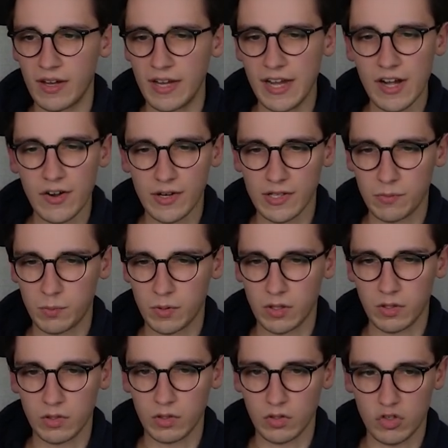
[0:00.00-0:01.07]
Here it
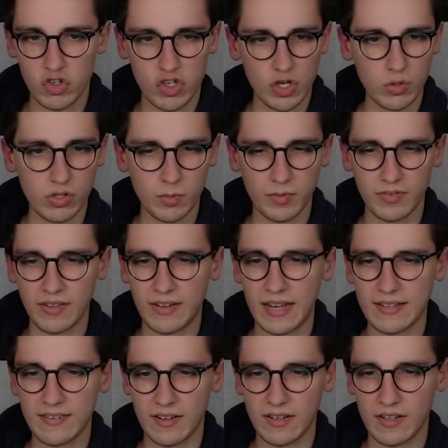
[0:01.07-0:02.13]
will show some of the
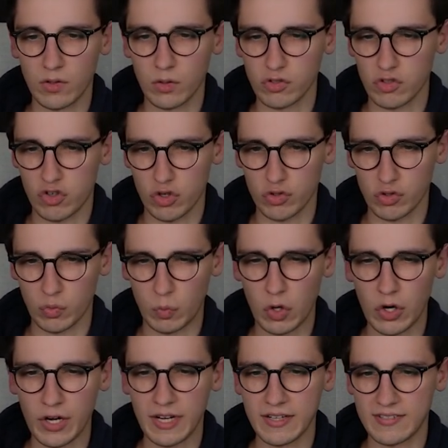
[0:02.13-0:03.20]
data, and it also shows a
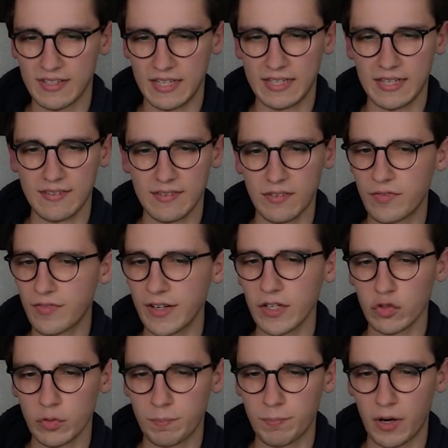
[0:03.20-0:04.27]
warning saying that it
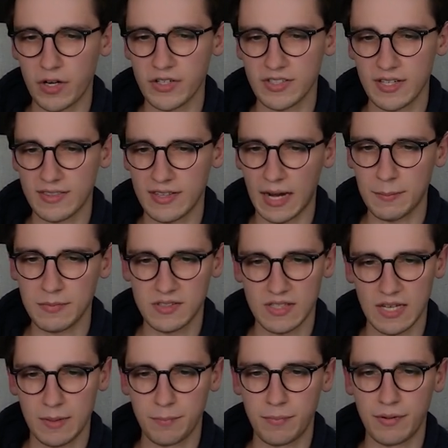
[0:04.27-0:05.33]
failed to parse the
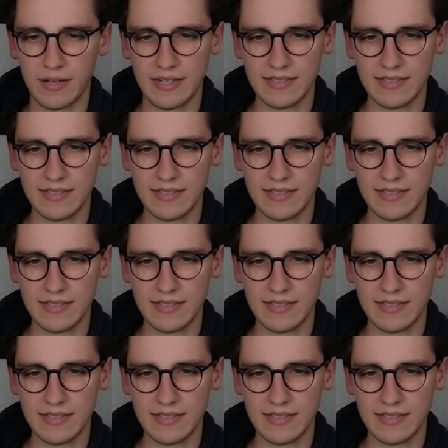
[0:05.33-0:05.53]
timestamp.